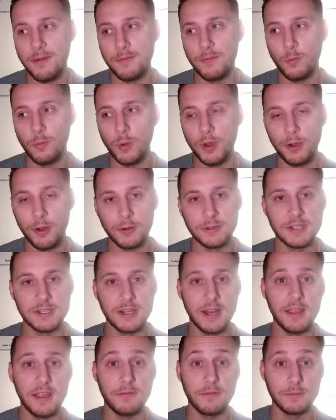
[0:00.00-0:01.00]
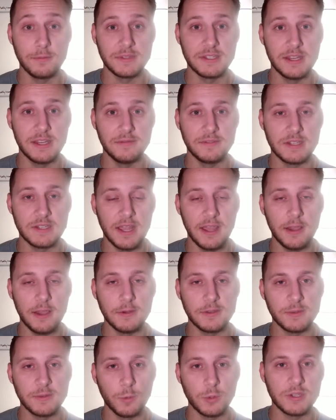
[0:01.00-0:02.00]
We heard today from Steve
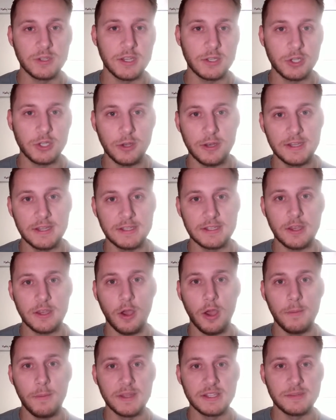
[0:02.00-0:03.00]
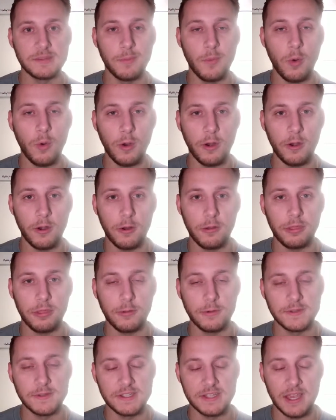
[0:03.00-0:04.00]
Staios, and we'll touch on his comments more in our
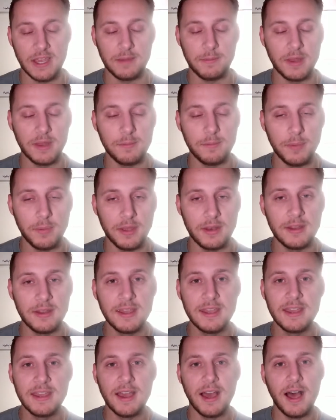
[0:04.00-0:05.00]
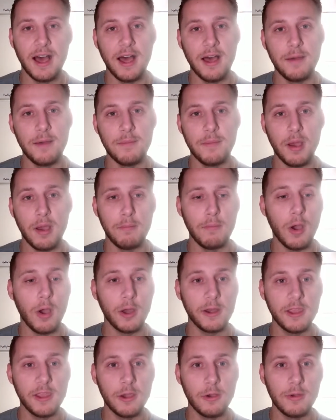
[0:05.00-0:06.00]
third segment, but
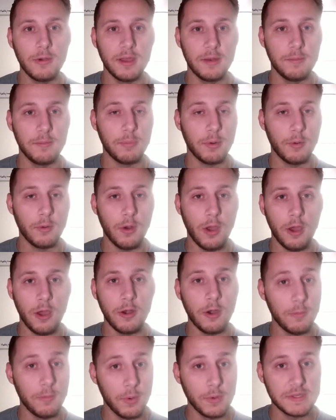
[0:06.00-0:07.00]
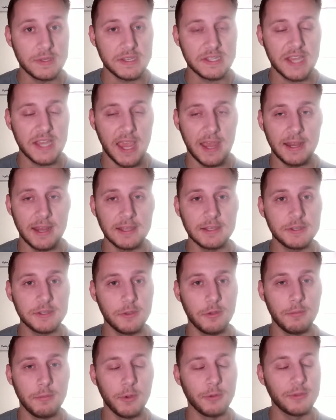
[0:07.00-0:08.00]
Amadio and Perron are both skating, so
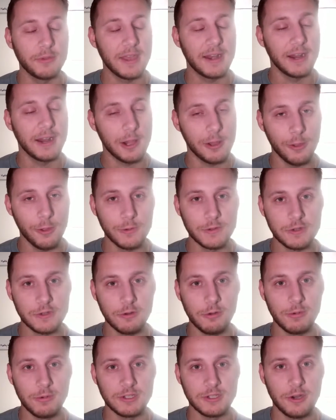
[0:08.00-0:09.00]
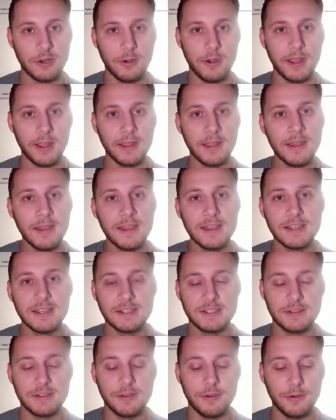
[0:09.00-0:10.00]
they're both getting closer to returning.
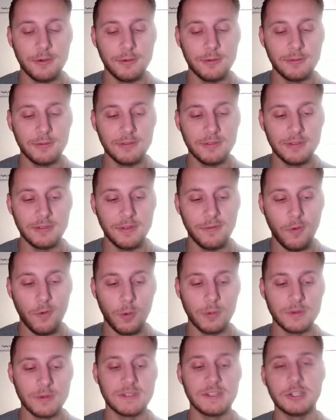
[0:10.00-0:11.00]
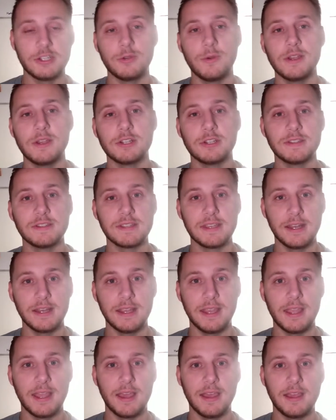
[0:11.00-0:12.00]
So the forward situation is going to
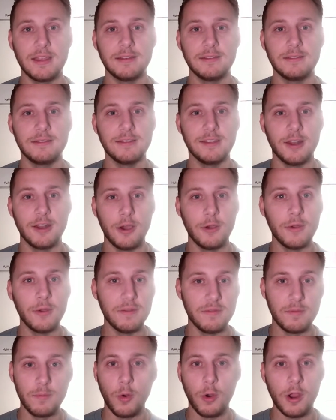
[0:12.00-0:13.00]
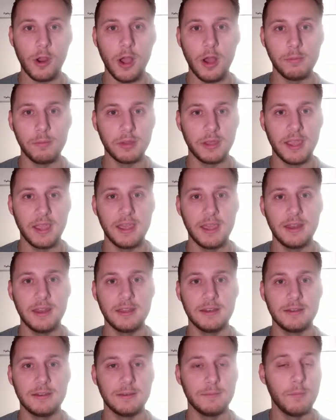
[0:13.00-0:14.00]
get, even more
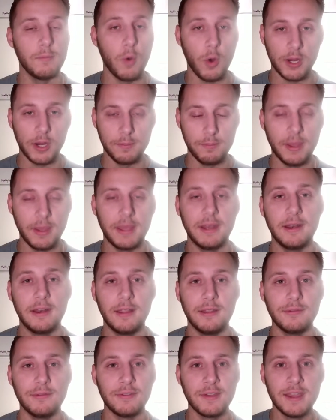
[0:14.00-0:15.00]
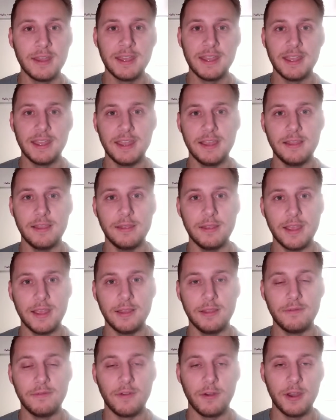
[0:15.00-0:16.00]
complicated and more competitive
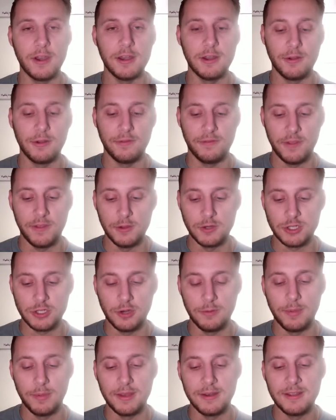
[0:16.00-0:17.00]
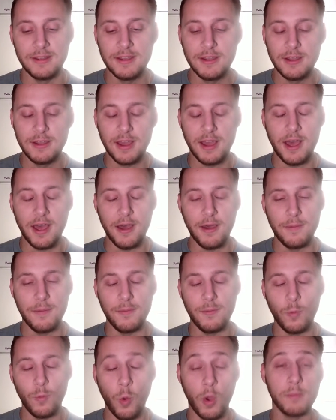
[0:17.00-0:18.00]
in the very near future. But
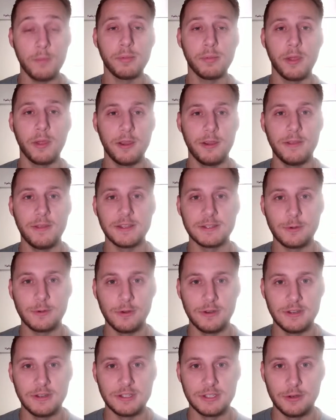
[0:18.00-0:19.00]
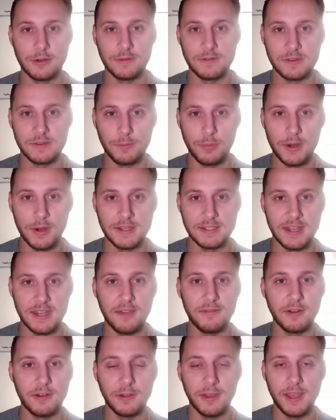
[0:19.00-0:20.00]
one player that sort of deserves some praise,
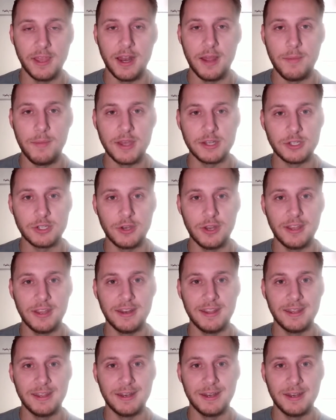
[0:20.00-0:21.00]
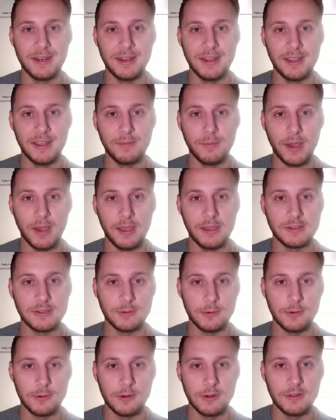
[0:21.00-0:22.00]
definitely, and I mentioned it in my
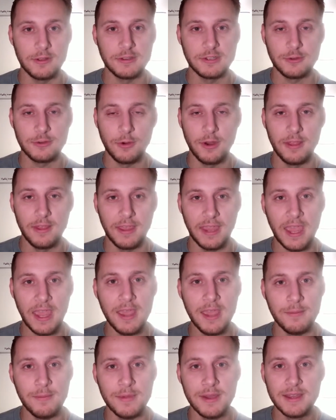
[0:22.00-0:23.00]
sort of story of the game,